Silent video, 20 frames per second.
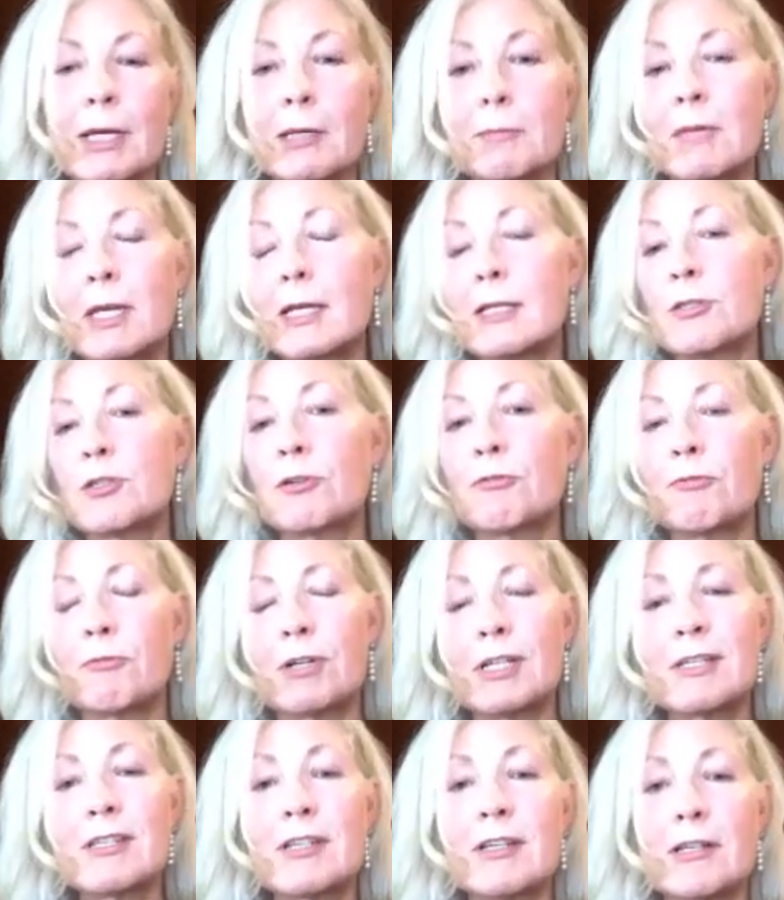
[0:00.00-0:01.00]
I'm
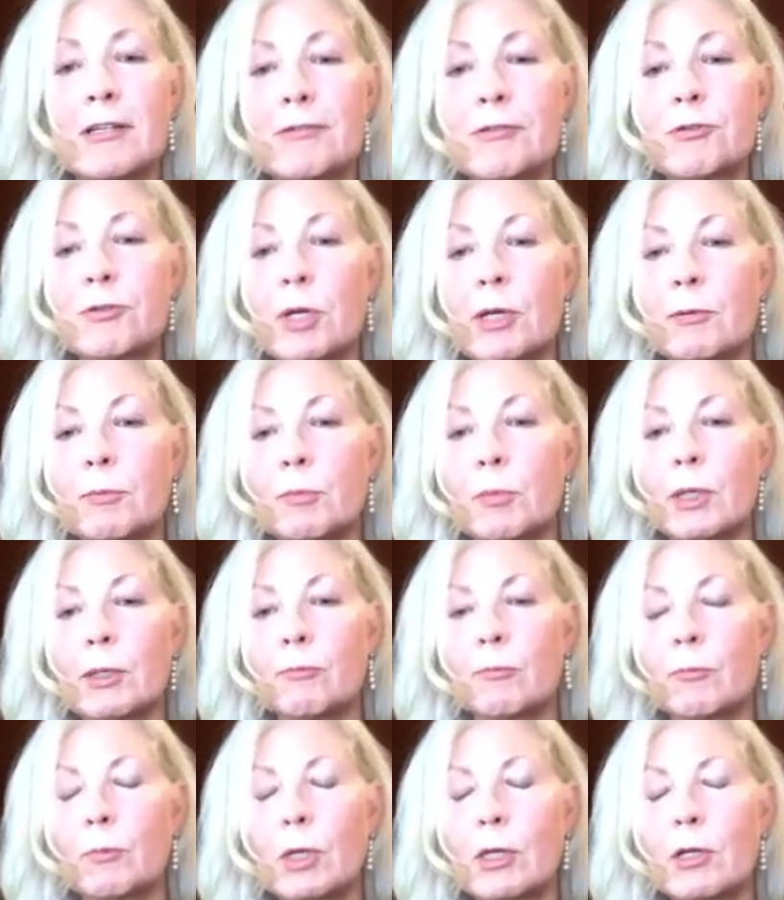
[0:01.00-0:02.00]
cancer-free still. So
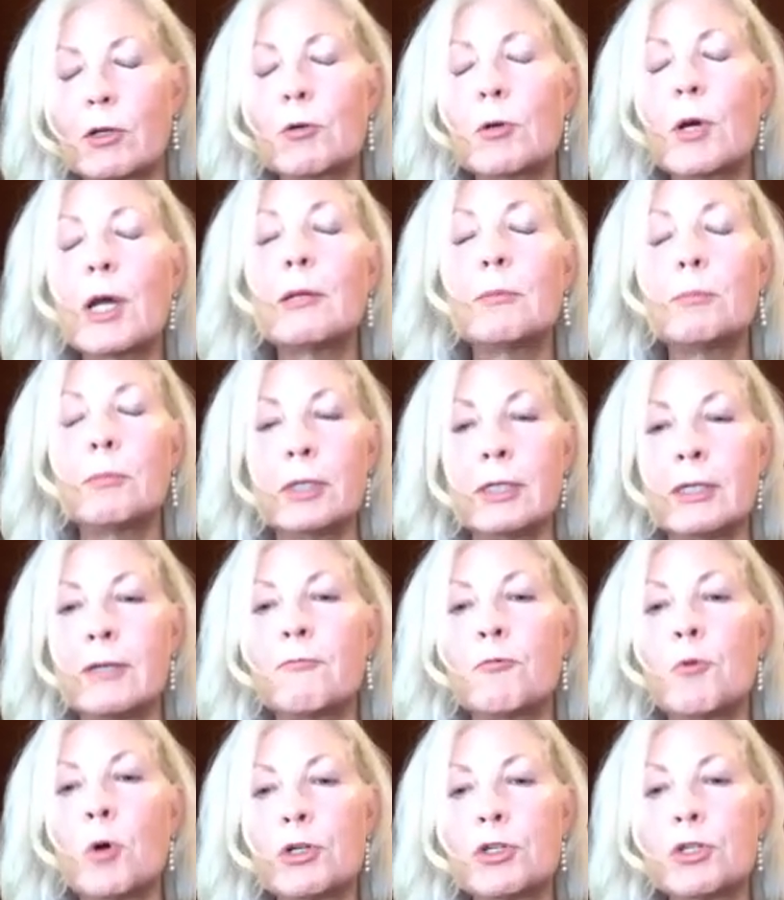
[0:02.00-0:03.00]
I'm incredibly
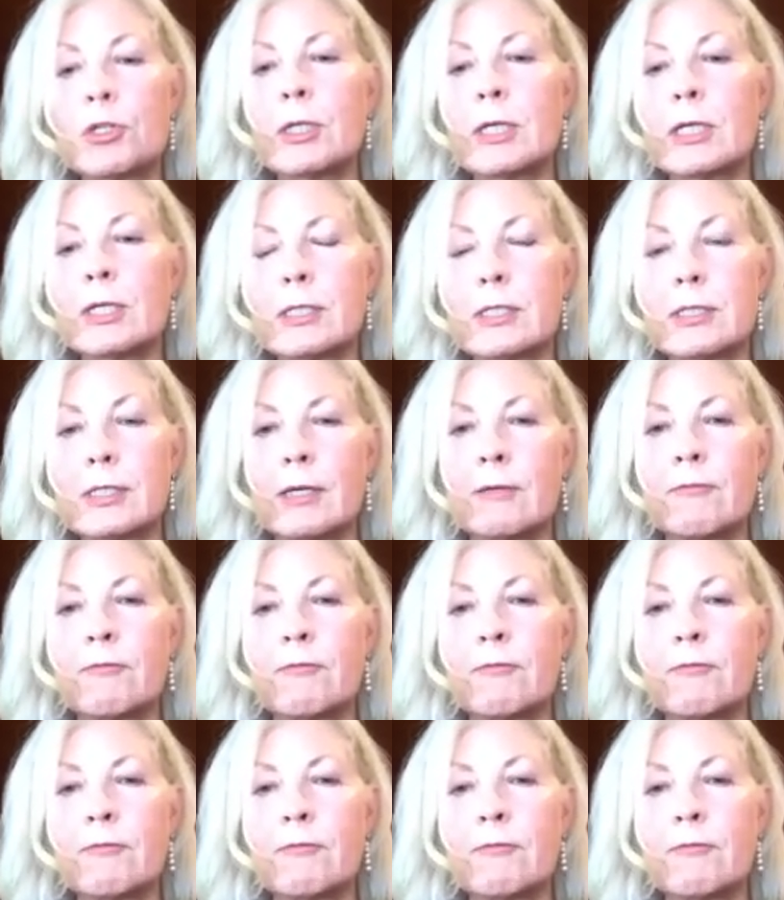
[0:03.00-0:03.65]
fortunate and